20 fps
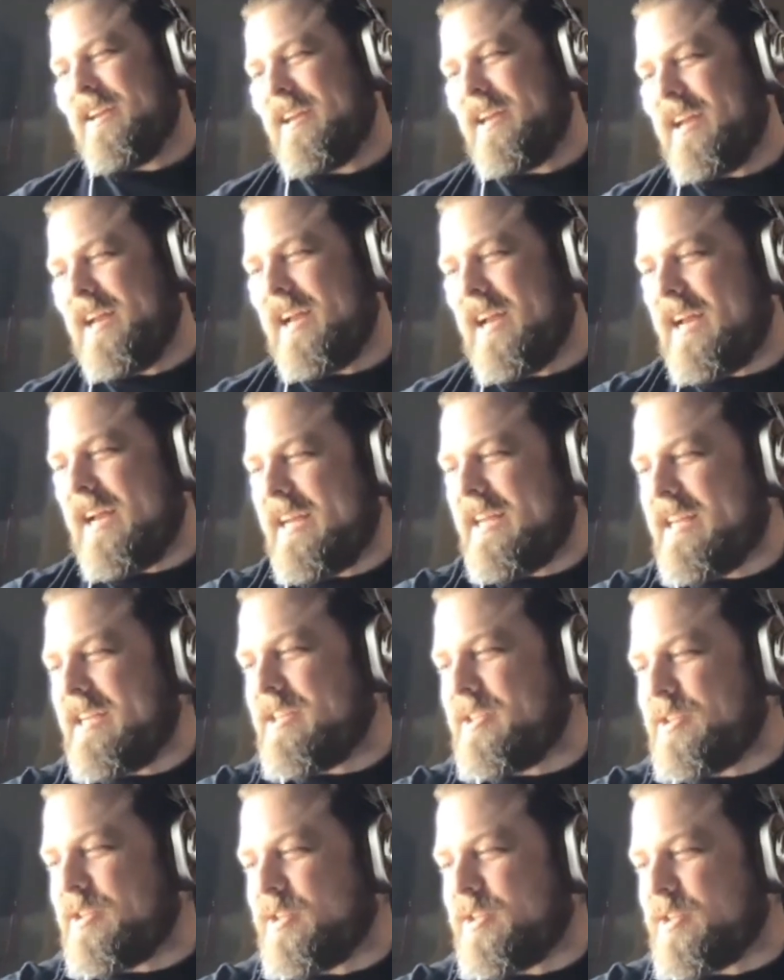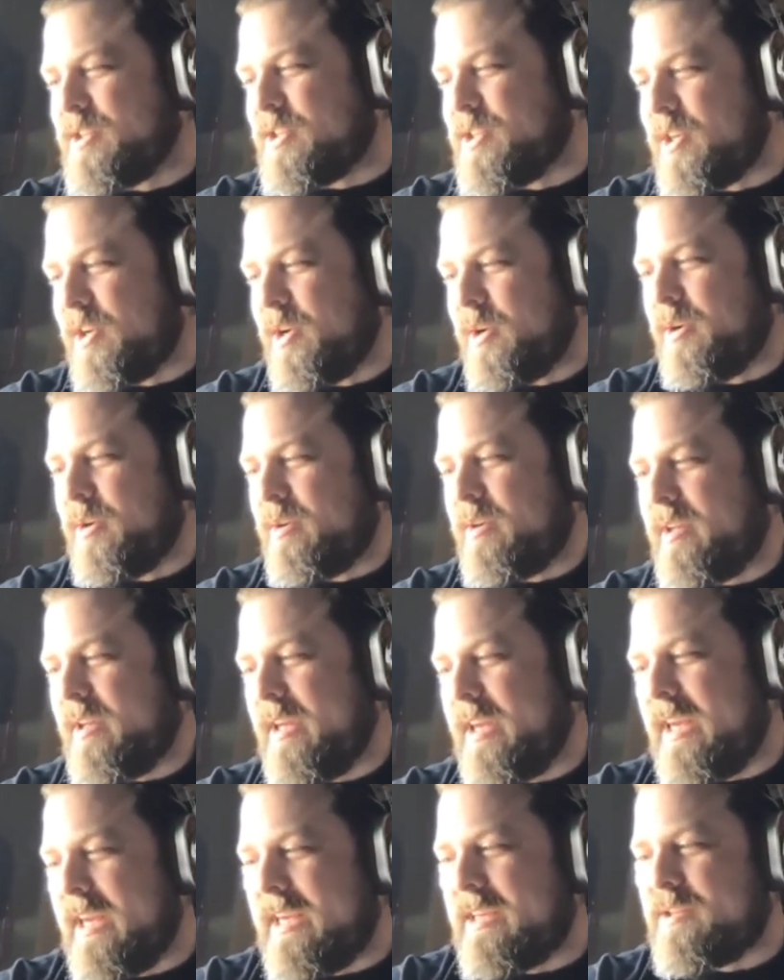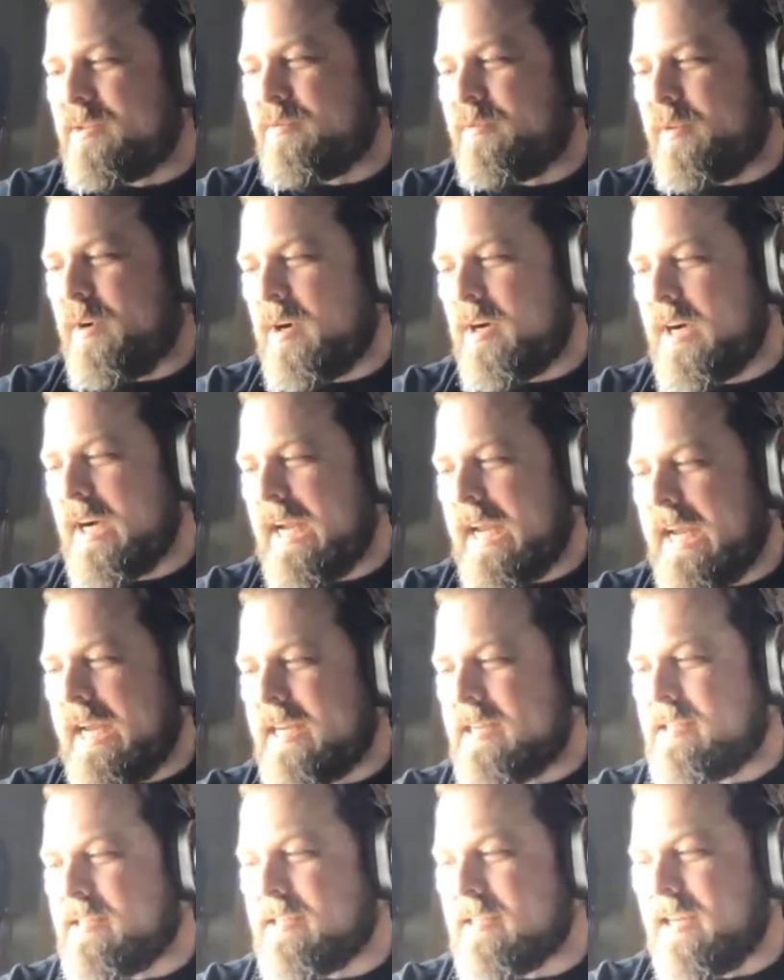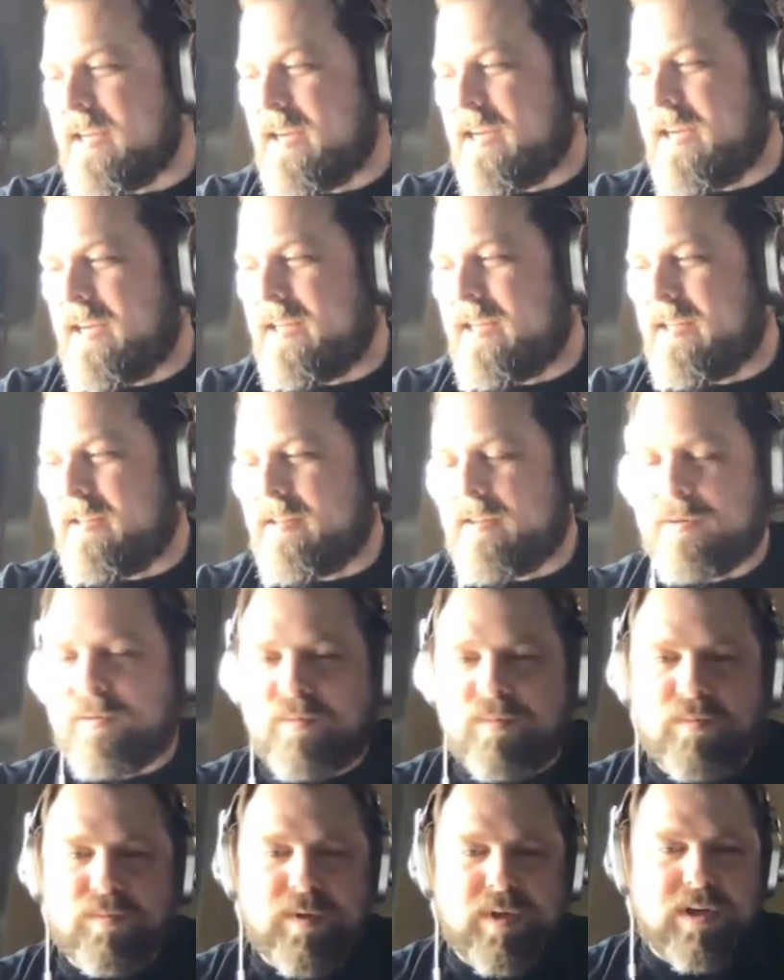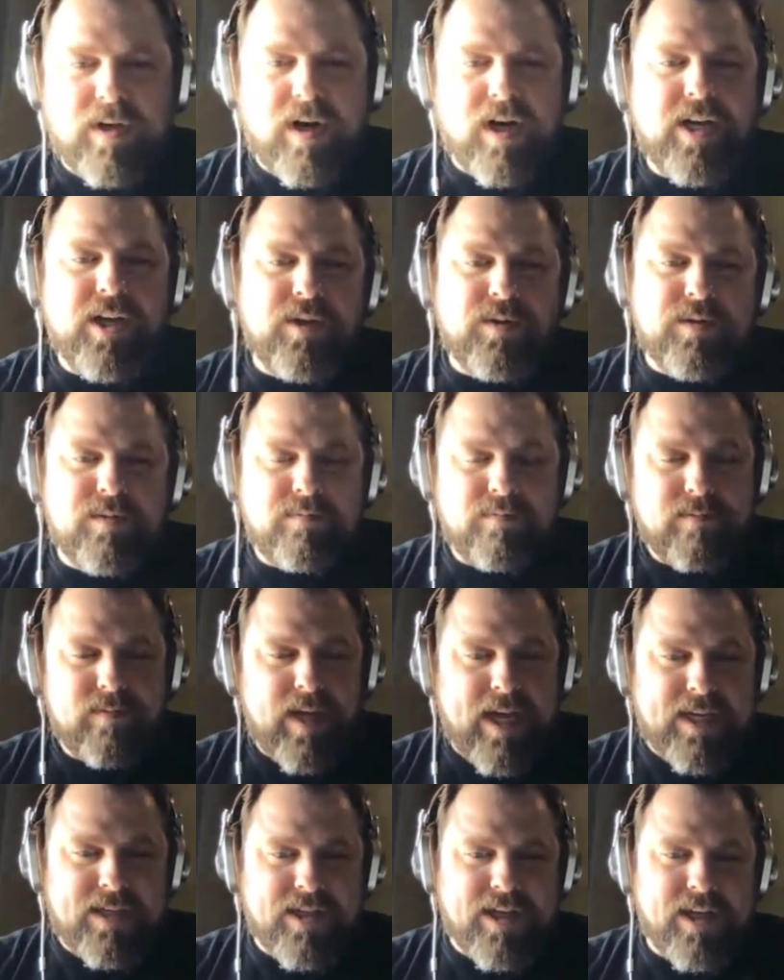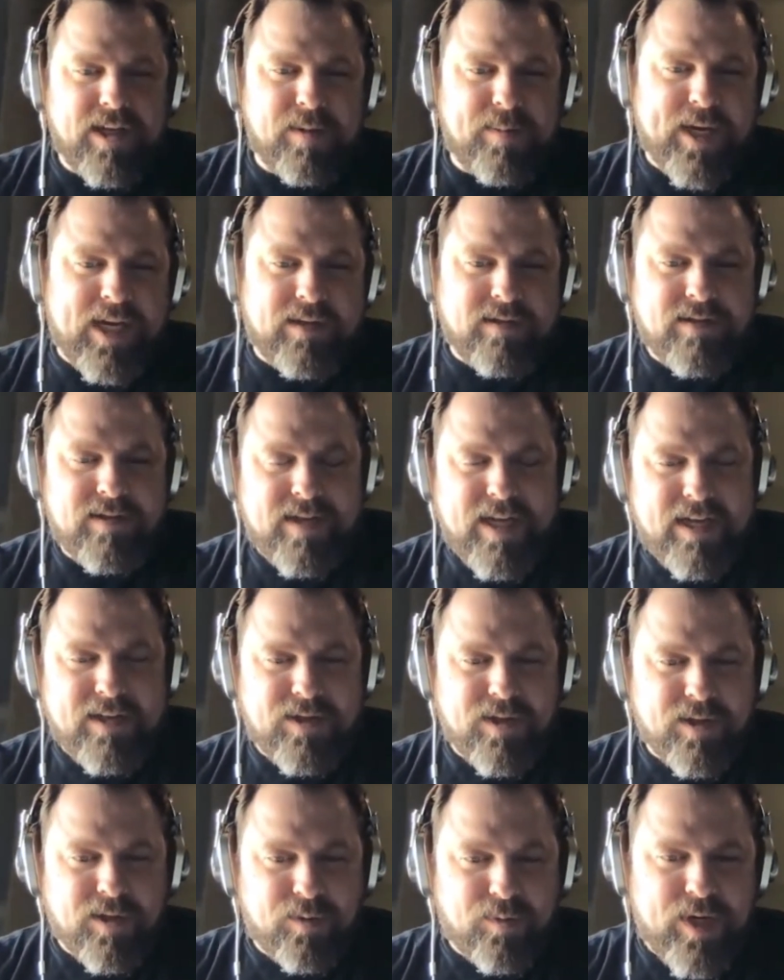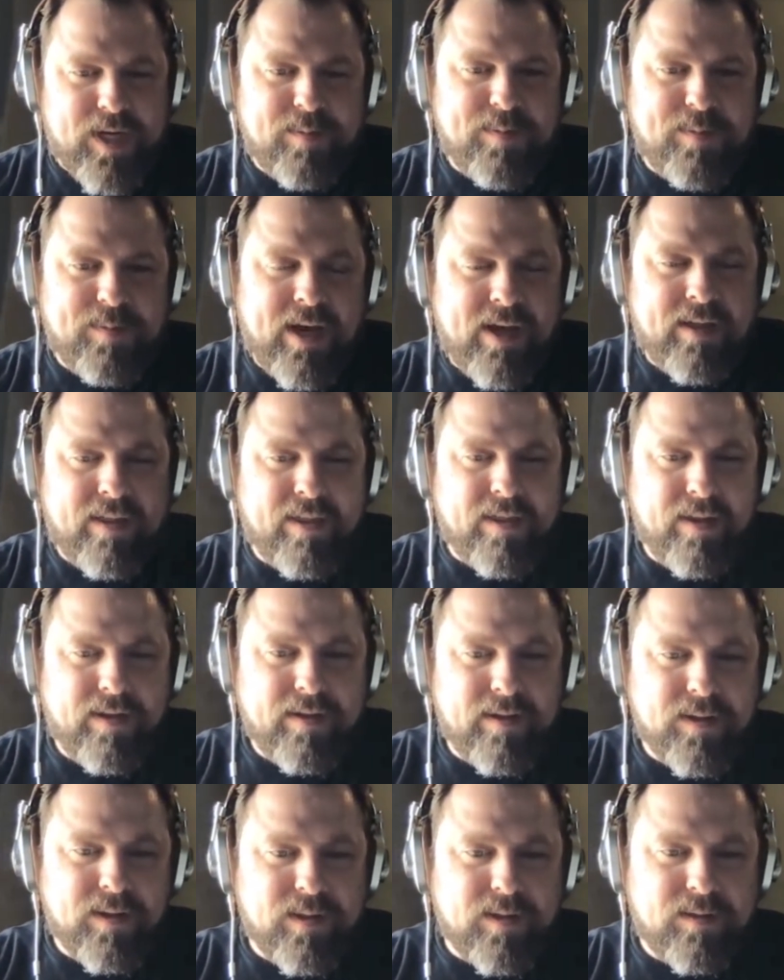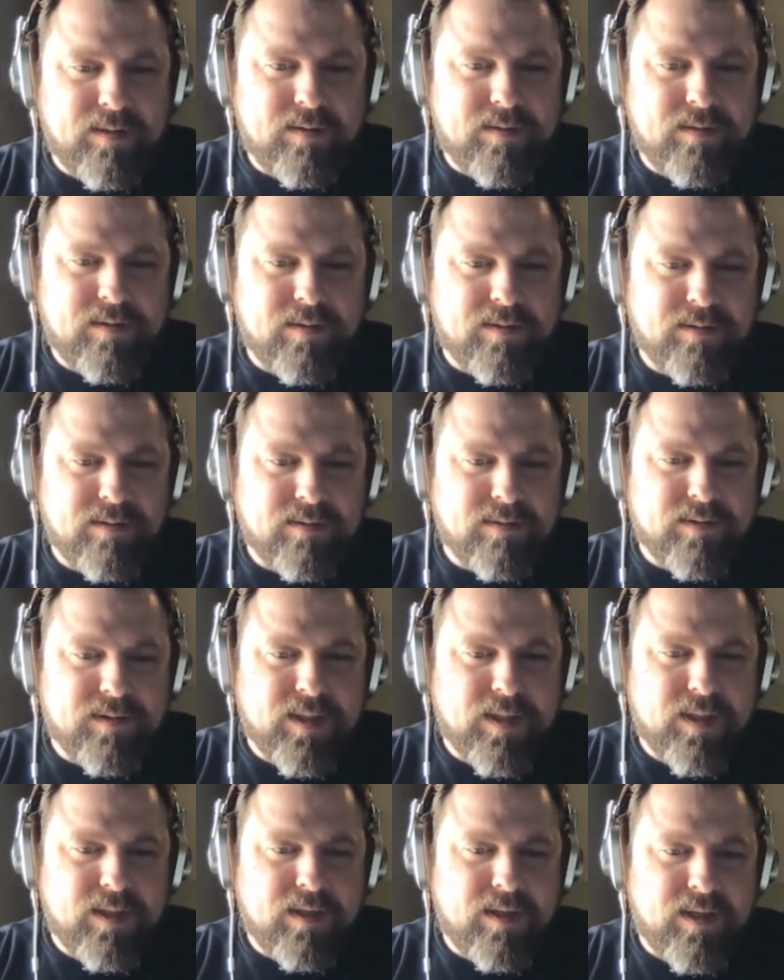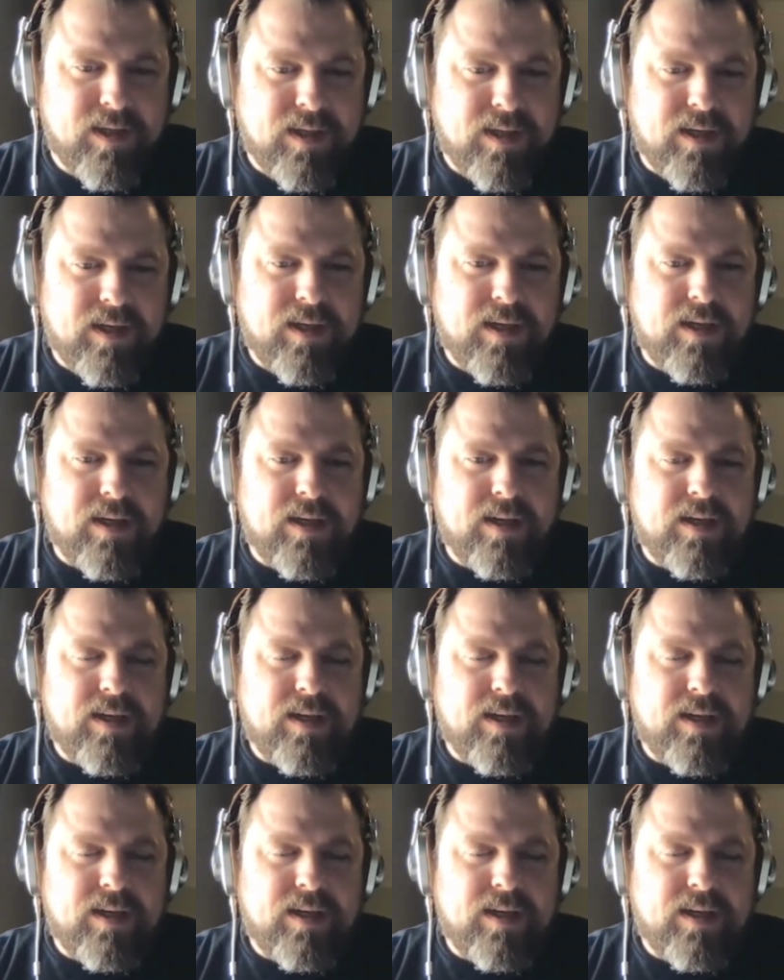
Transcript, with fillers: uh, so as far as uh, the, are you asking about stats on the read path? Yeah, because I mean, I.